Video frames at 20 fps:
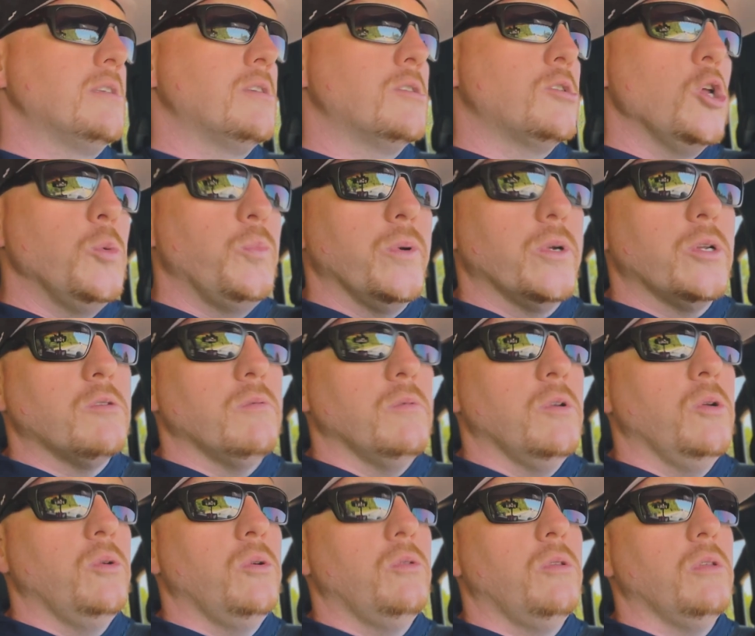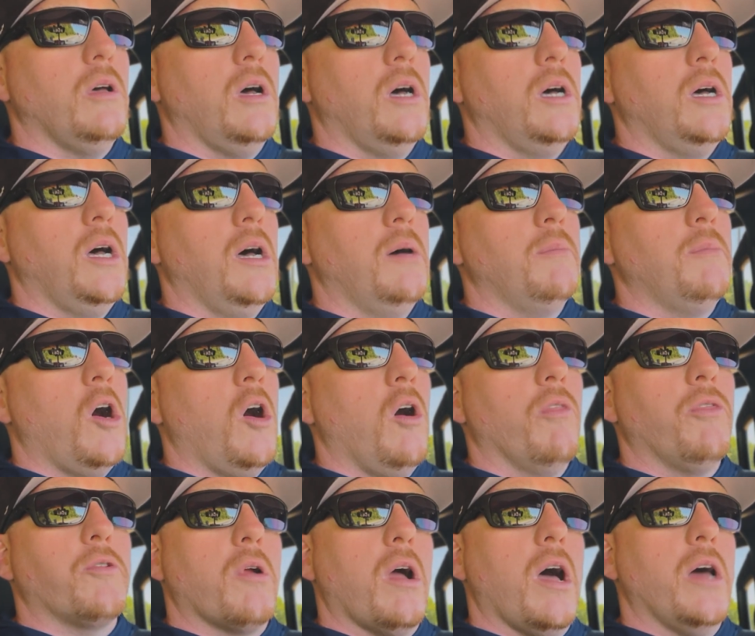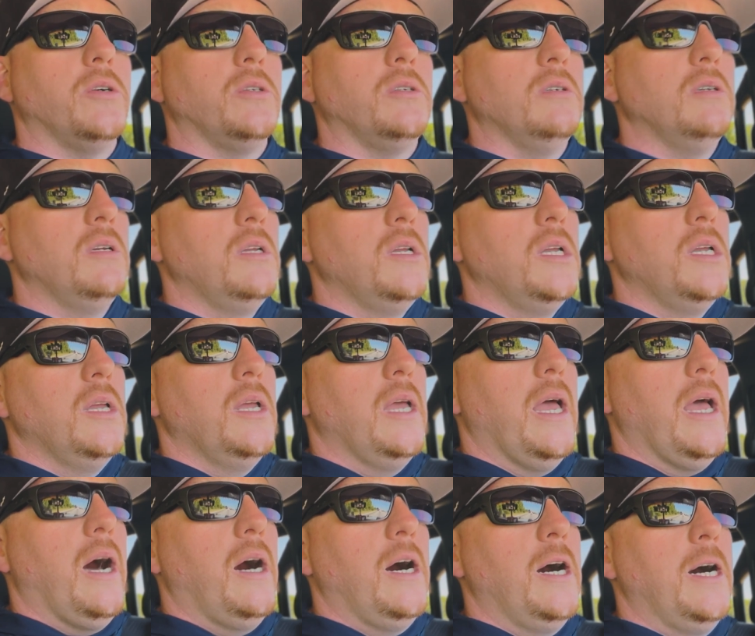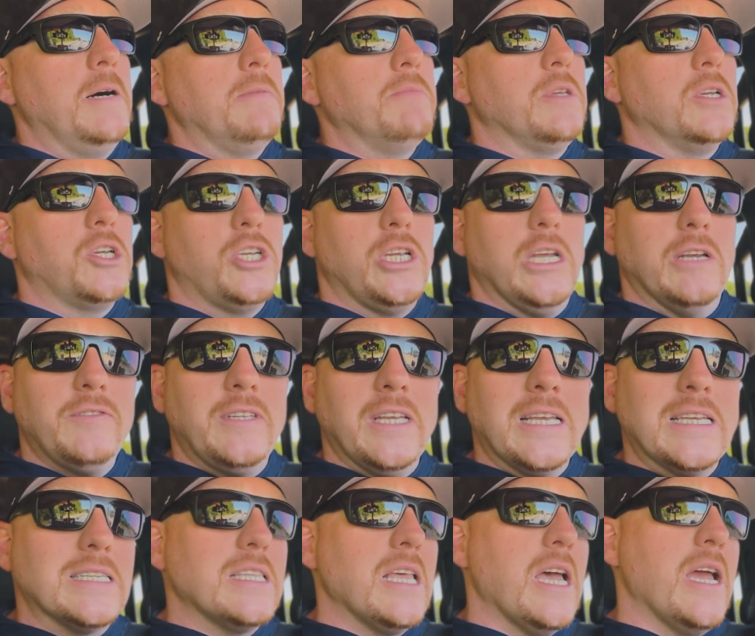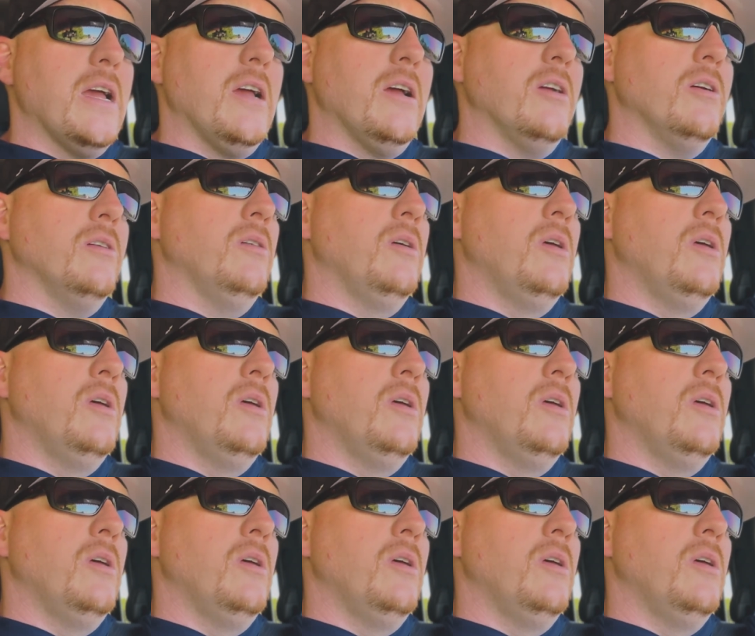super smooth on throttle. The shifting is there,